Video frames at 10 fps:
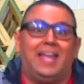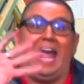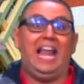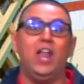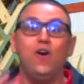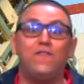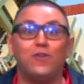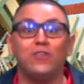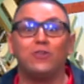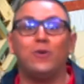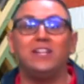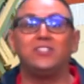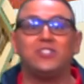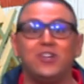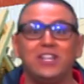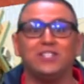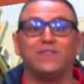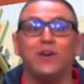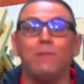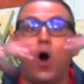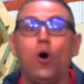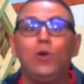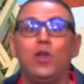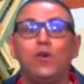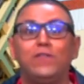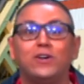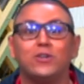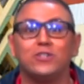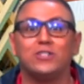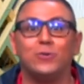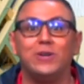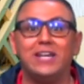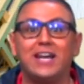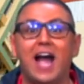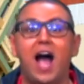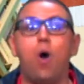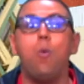Hello, fourth grade students from all over Costa Rica.